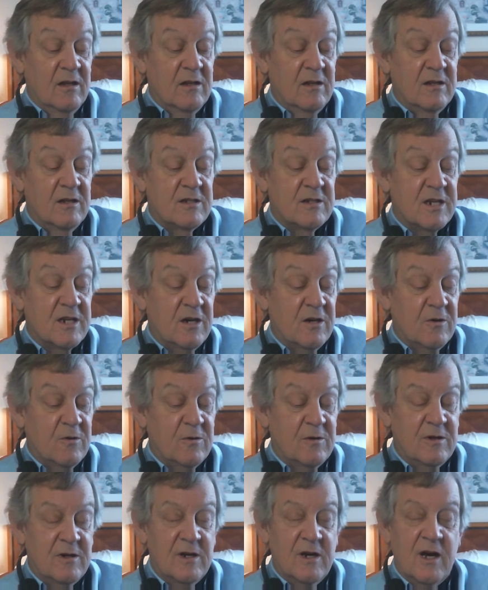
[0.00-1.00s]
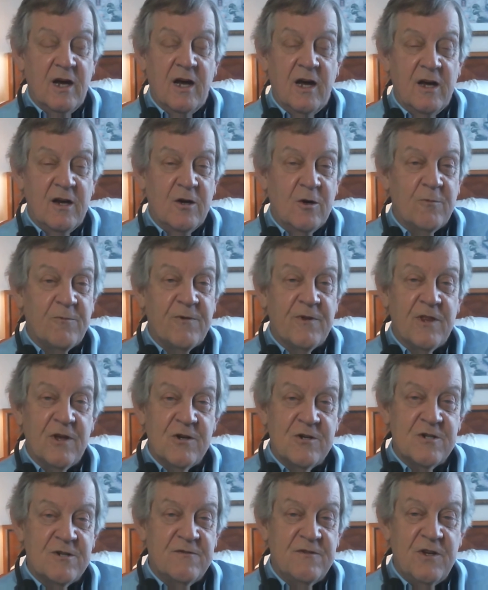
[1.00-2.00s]
So I hope for
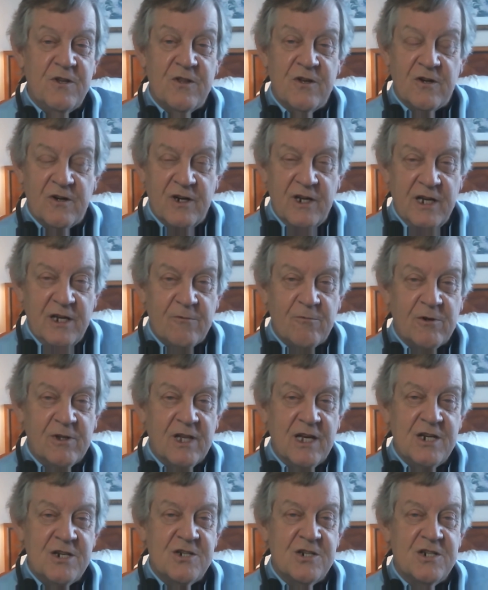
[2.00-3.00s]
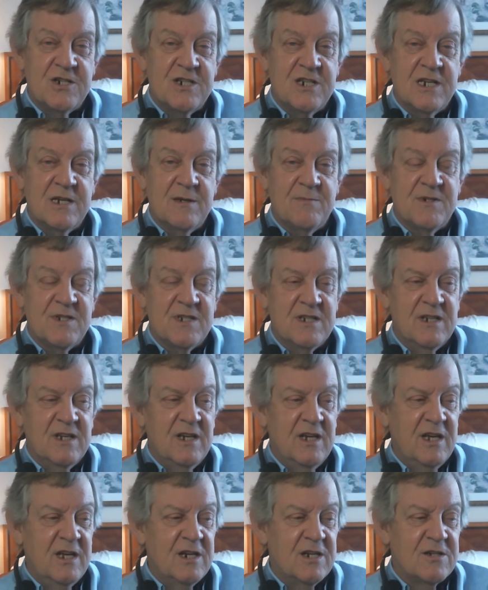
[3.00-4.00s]
those of you that are in relationships,
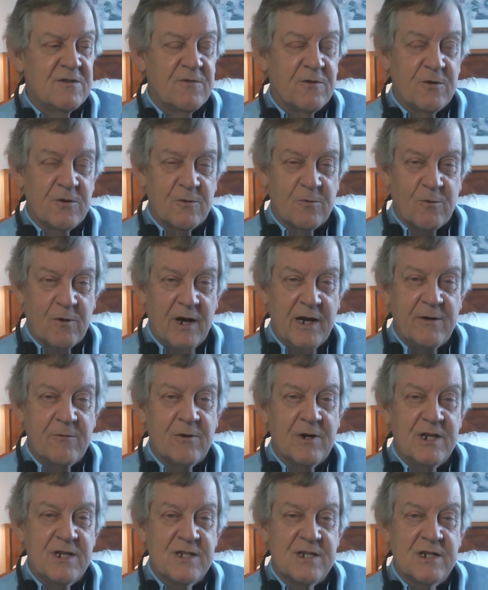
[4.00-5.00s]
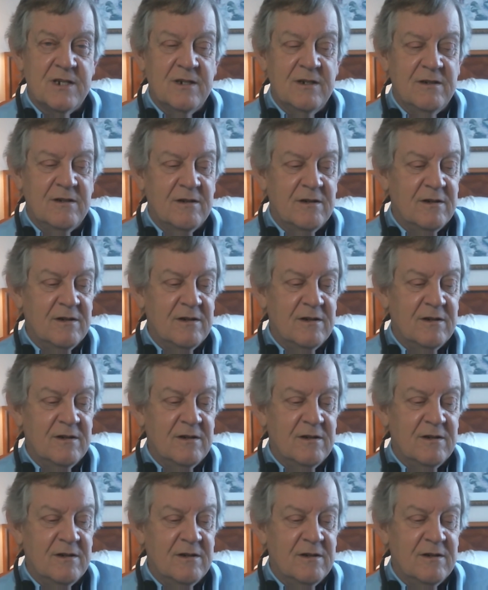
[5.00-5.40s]
it is for the right reason